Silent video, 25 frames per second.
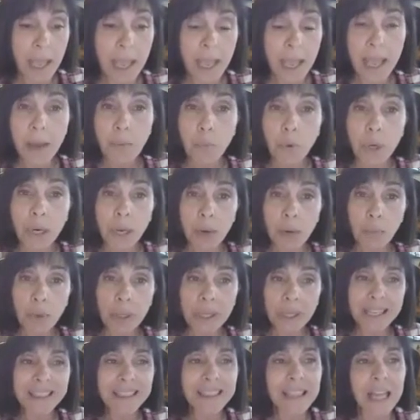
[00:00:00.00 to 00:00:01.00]
And what I
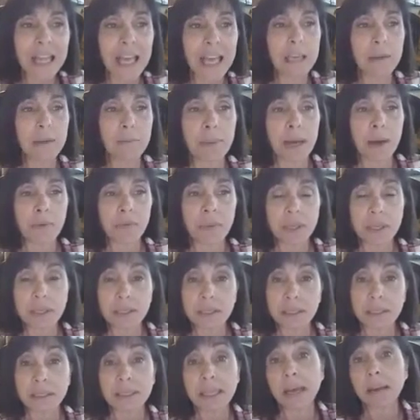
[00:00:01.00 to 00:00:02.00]
really like about
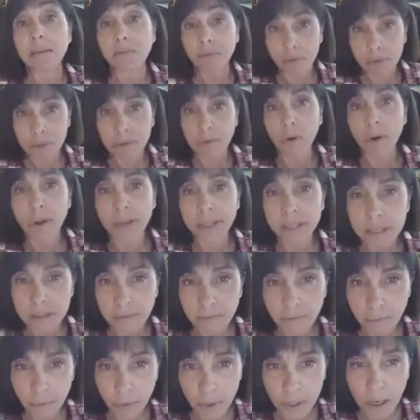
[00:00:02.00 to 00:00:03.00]
this is that, first of all, it's a
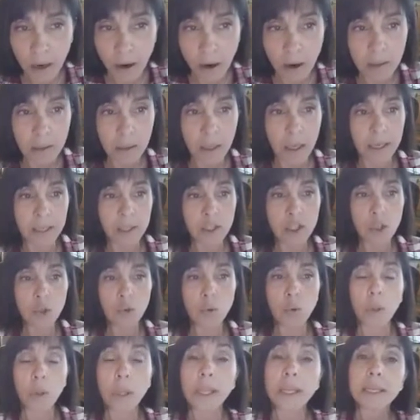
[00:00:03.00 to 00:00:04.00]
free online
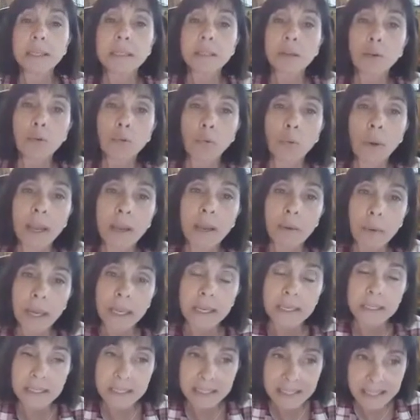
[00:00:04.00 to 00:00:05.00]
tool, and it's a great
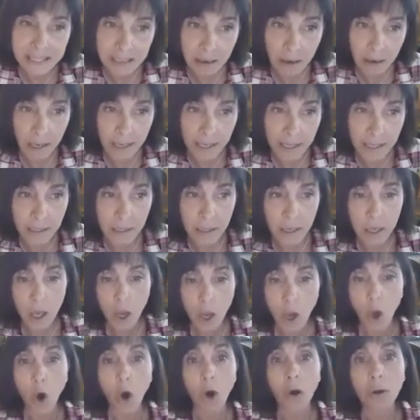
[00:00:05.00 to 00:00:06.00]
way to design
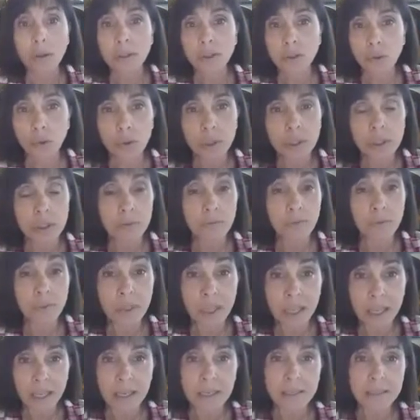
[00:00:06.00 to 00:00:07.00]
all sorts of
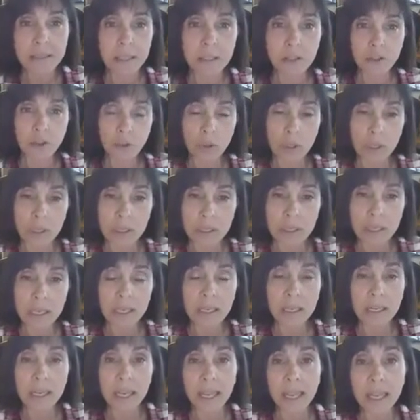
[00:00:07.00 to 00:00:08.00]
things that you're going to
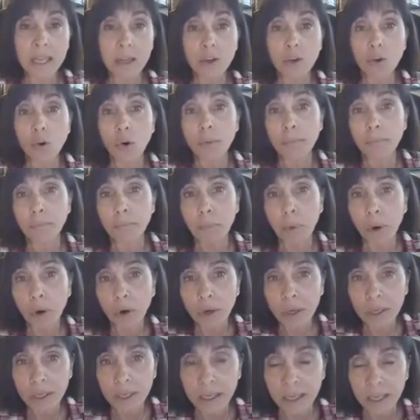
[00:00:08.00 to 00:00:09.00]
need in your
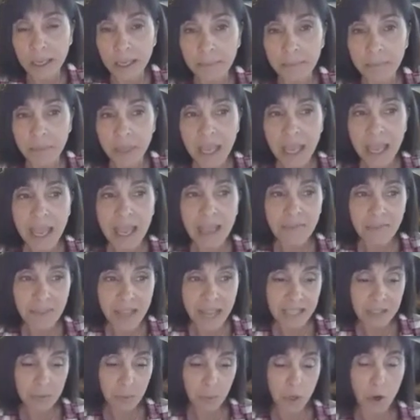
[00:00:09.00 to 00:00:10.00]
marketing. And
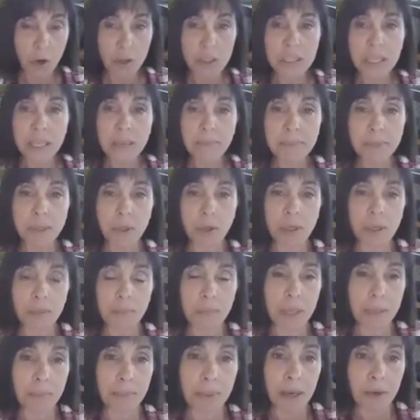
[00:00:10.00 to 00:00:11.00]
that's what our tips are going to
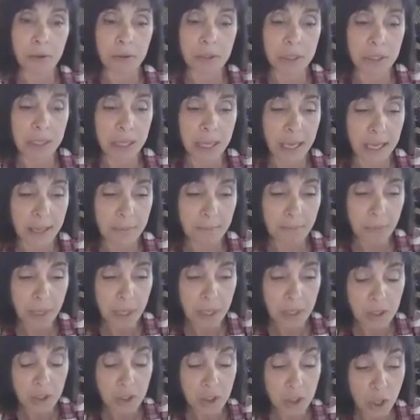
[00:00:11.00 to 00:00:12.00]
be about today.
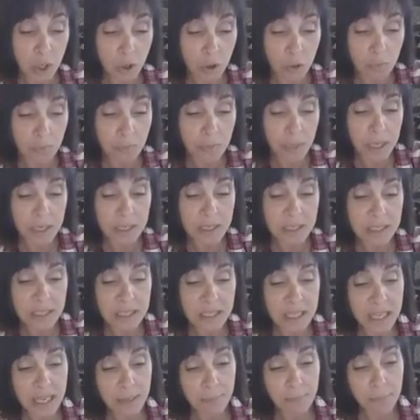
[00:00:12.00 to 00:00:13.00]
So
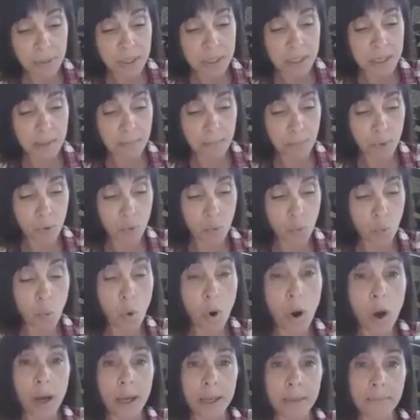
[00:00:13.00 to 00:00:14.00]
tip number
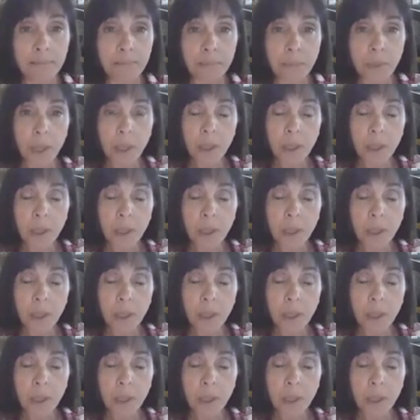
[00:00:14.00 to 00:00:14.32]
1.